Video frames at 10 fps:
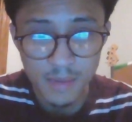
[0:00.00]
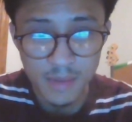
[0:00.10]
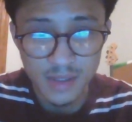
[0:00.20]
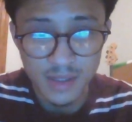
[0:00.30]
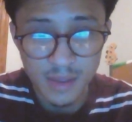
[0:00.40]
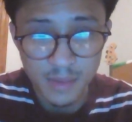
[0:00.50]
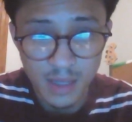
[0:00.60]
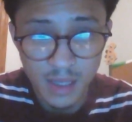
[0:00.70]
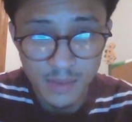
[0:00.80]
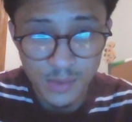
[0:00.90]
But
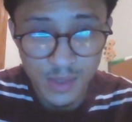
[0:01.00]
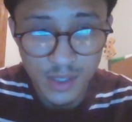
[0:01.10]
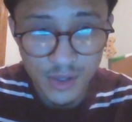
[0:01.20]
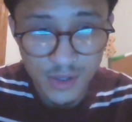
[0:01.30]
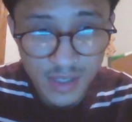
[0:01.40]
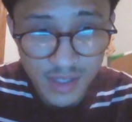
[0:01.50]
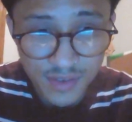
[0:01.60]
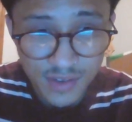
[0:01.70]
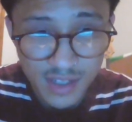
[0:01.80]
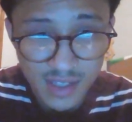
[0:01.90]
sometimes when you're
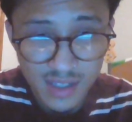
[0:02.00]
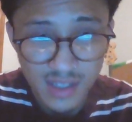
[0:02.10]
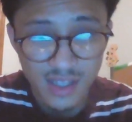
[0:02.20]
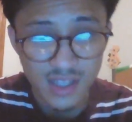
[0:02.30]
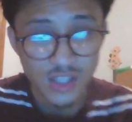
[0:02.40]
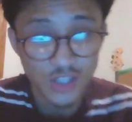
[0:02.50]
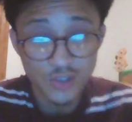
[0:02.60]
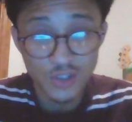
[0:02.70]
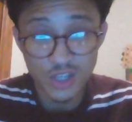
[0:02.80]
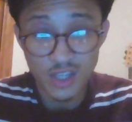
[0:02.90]
different, you
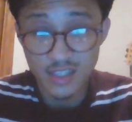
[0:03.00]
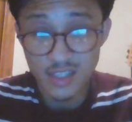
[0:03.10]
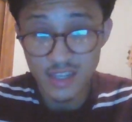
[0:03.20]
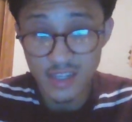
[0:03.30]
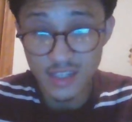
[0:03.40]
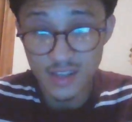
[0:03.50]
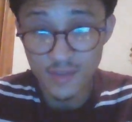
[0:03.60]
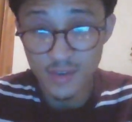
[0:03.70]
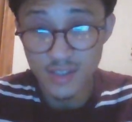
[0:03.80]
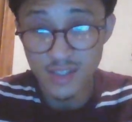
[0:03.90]
just need a
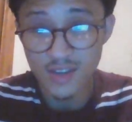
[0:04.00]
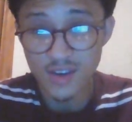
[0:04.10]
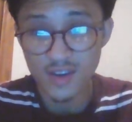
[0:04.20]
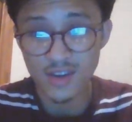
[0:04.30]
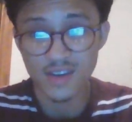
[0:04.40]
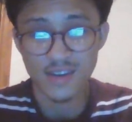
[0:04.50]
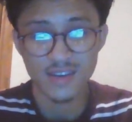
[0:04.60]
different song.